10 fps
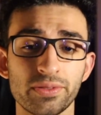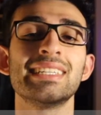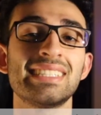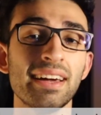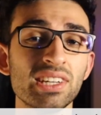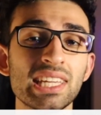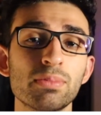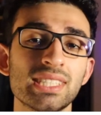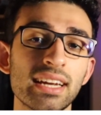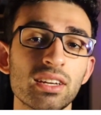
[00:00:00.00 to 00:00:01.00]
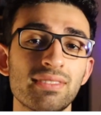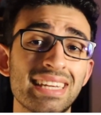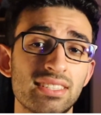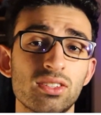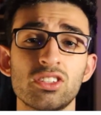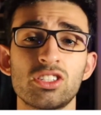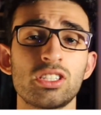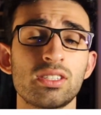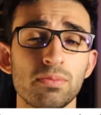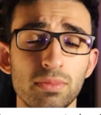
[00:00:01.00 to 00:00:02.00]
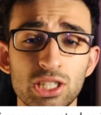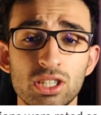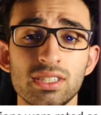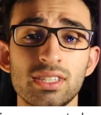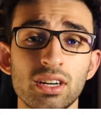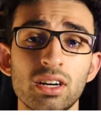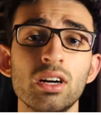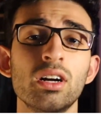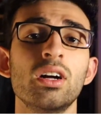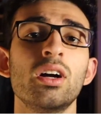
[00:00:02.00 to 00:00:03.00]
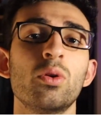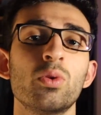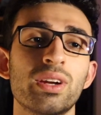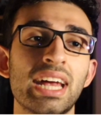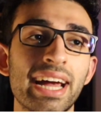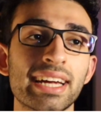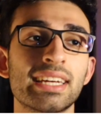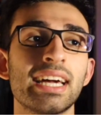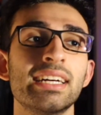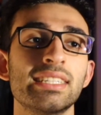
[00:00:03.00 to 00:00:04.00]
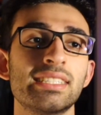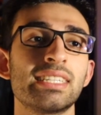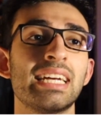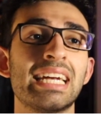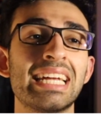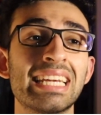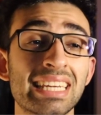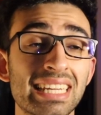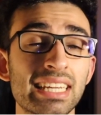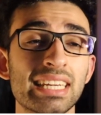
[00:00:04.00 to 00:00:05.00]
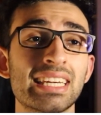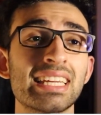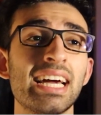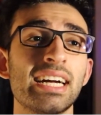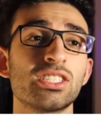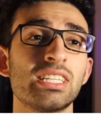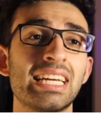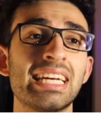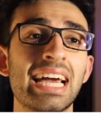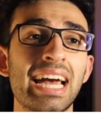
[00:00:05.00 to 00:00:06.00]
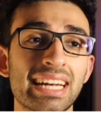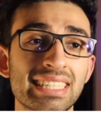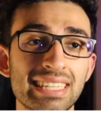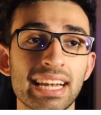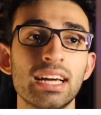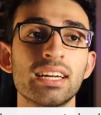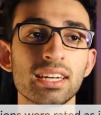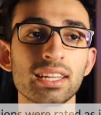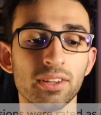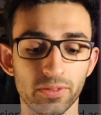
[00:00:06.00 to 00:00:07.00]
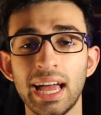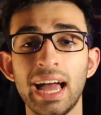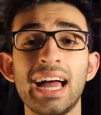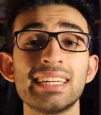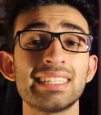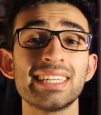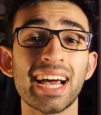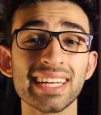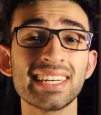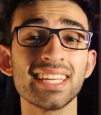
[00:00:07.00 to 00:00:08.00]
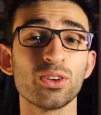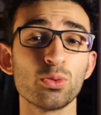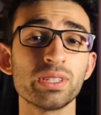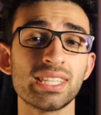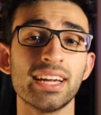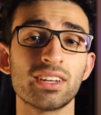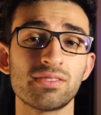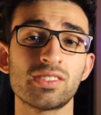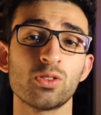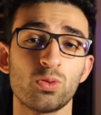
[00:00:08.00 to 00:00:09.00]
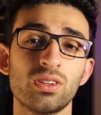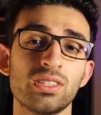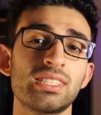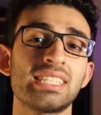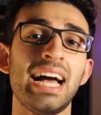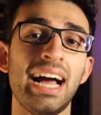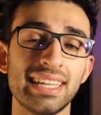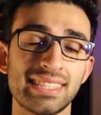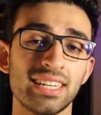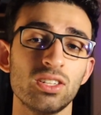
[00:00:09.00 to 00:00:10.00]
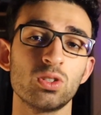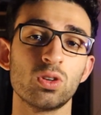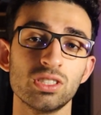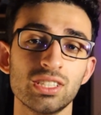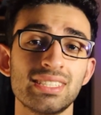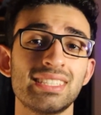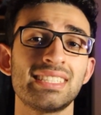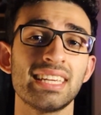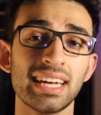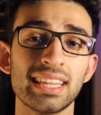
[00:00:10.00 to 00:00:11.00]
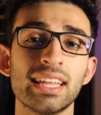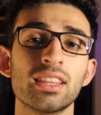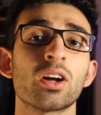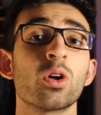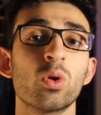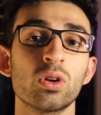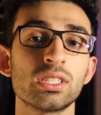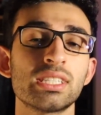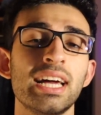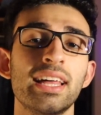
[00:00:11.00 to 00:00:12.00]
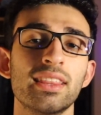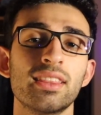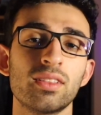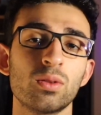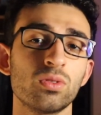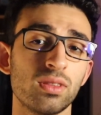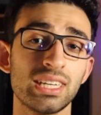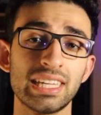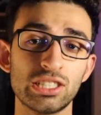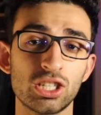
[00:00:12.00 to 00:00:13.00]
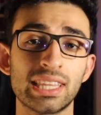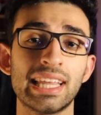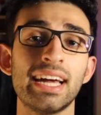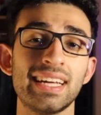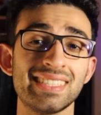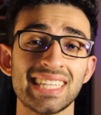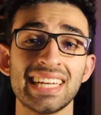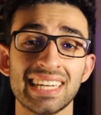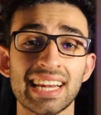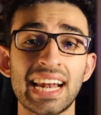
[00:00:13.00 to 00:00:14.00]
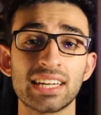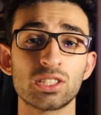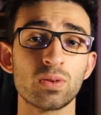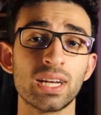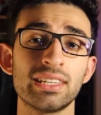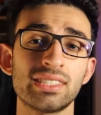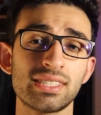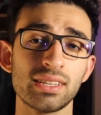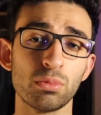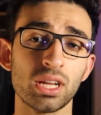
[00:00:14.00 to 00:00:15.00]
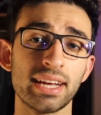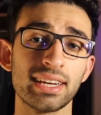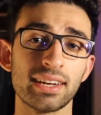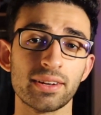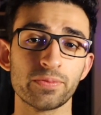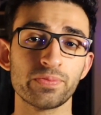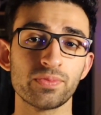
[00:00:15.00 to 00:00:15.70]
70% of research submissions here were ranked as internationally excellent. And 92% of students at St. George's say that the course and the teaching there is intellectually stimulating.